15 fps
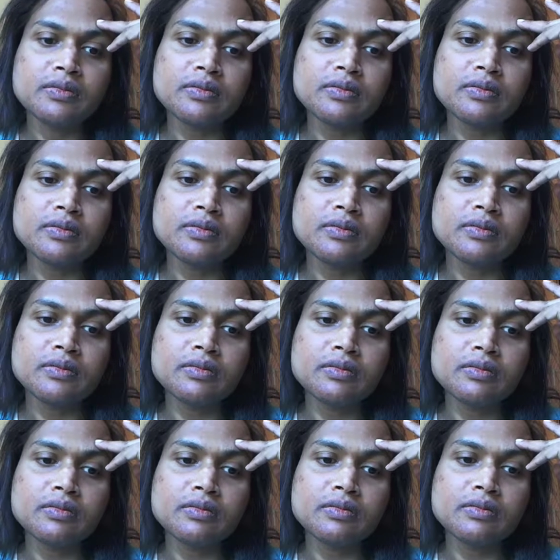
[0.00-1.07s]

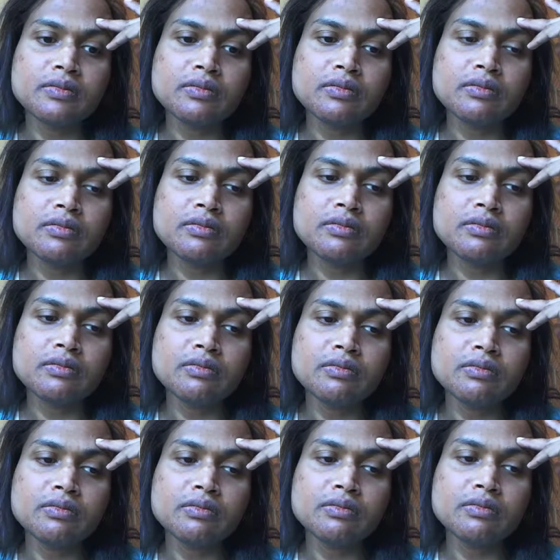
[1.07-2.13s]

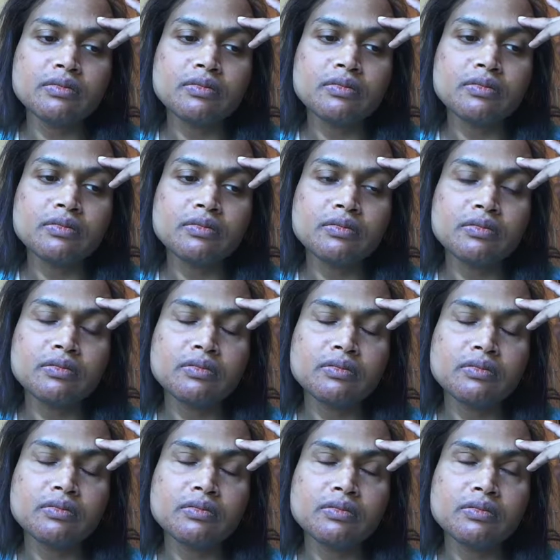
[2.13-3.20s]

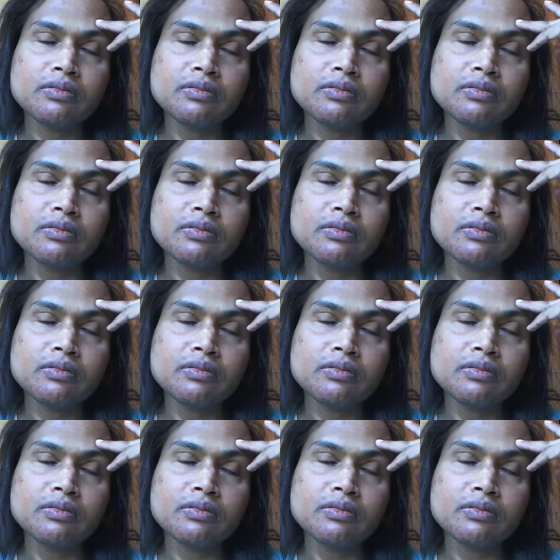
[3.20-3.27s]
[no speech]